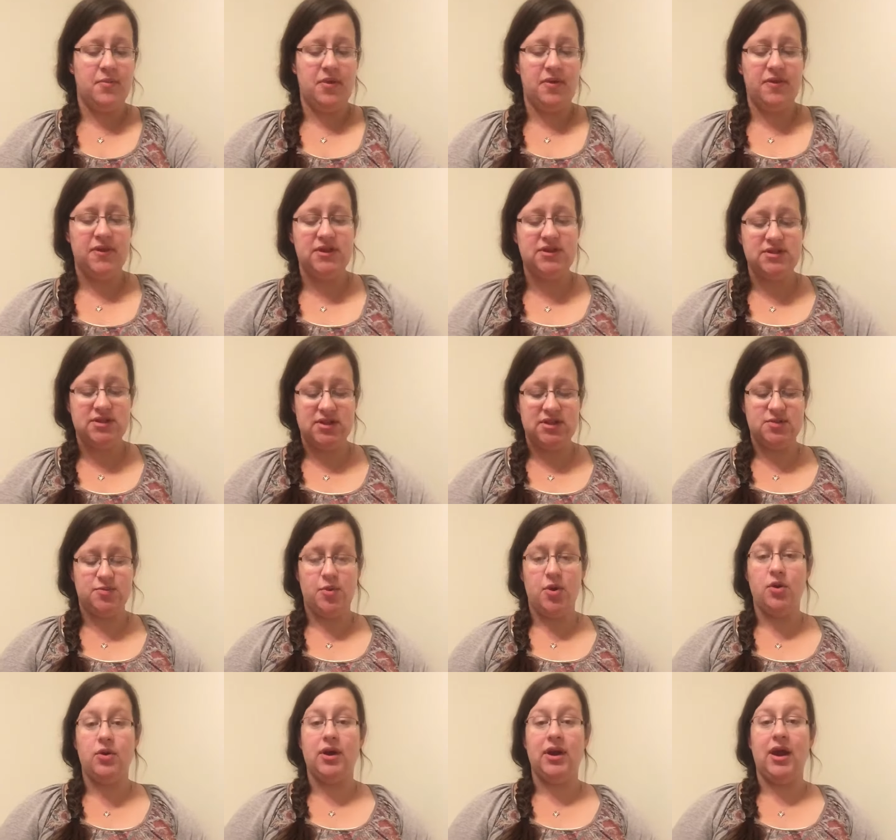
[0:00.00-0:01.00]
This is
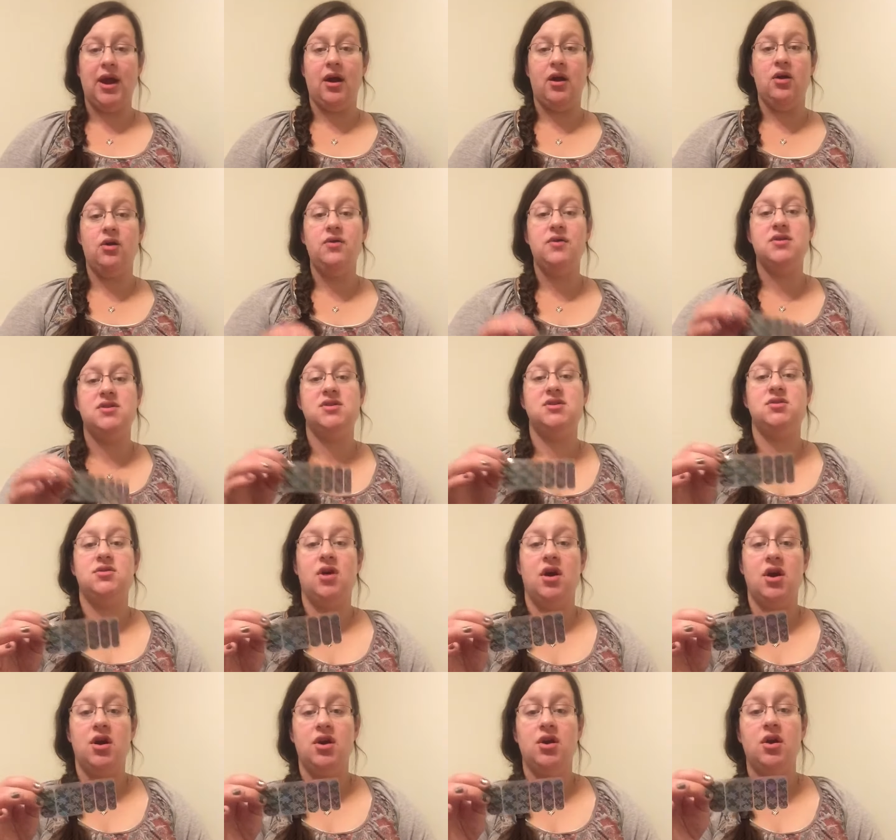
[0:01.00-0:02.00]
Broken Arrow. This is
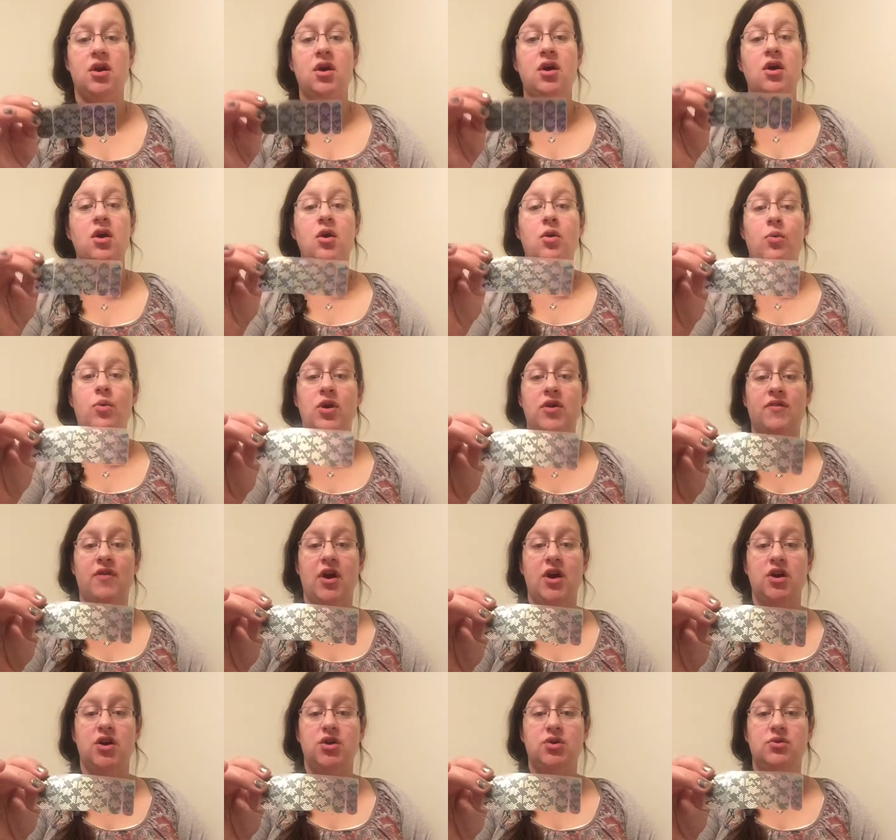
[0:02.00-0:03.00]
one of
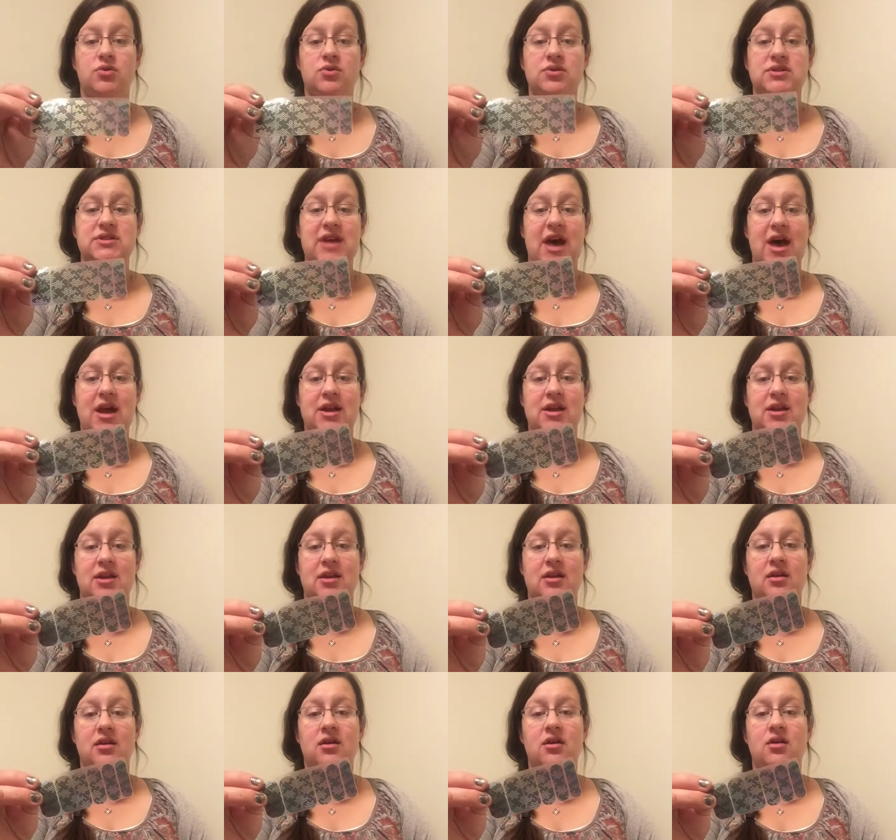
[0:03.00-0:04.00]
our new
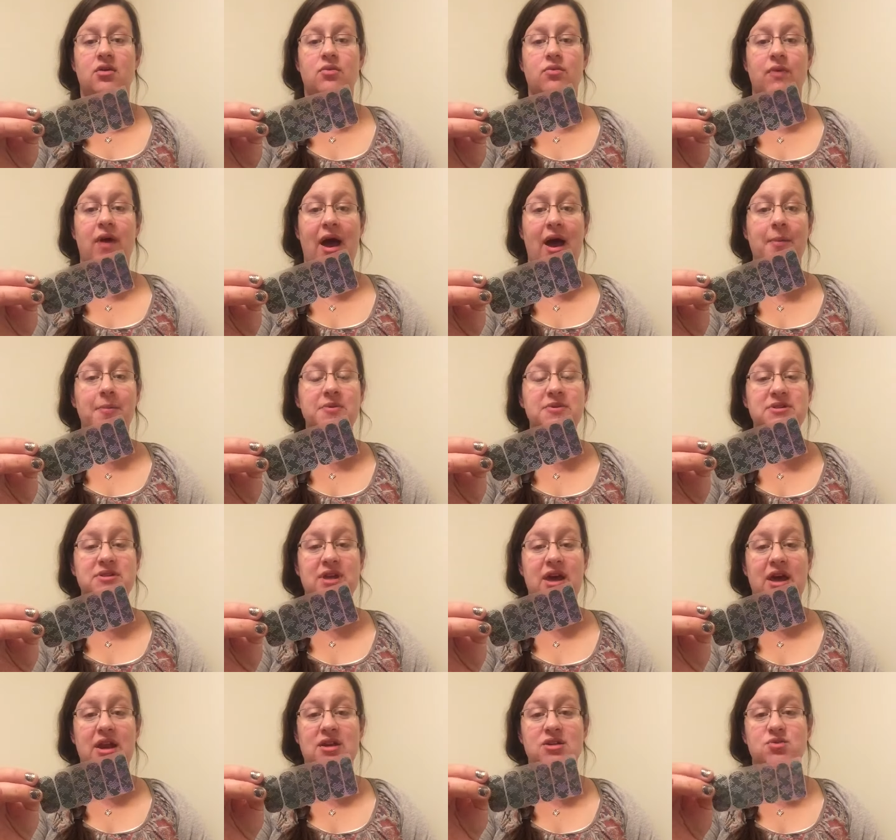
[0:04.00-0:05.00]
satin wraps,
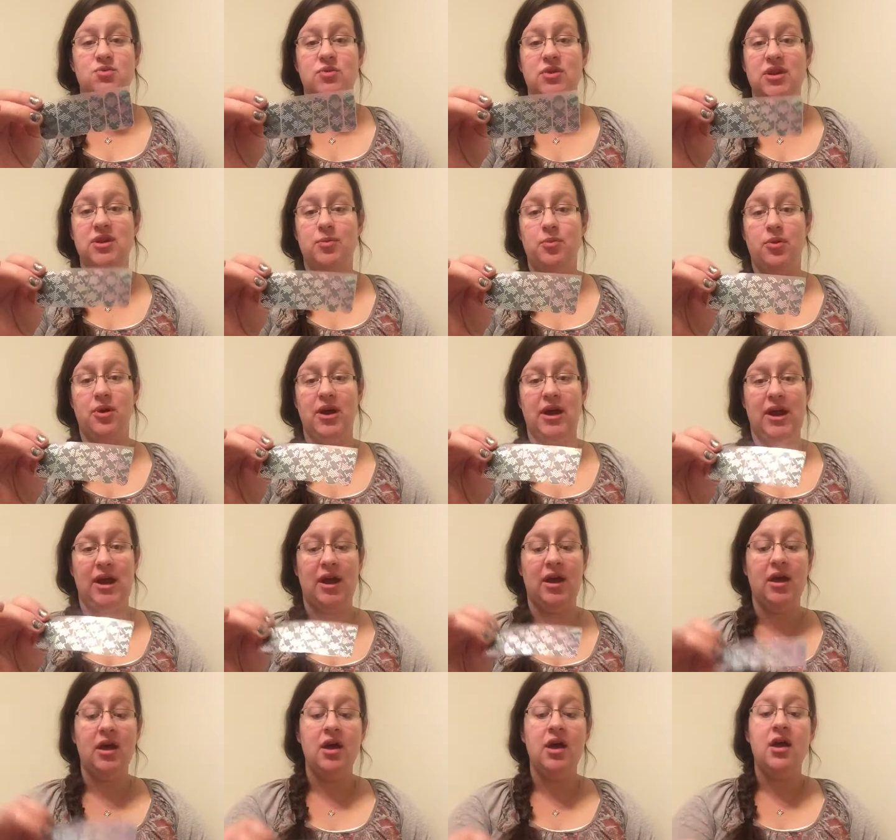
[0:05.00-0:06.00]
and it's really pretty.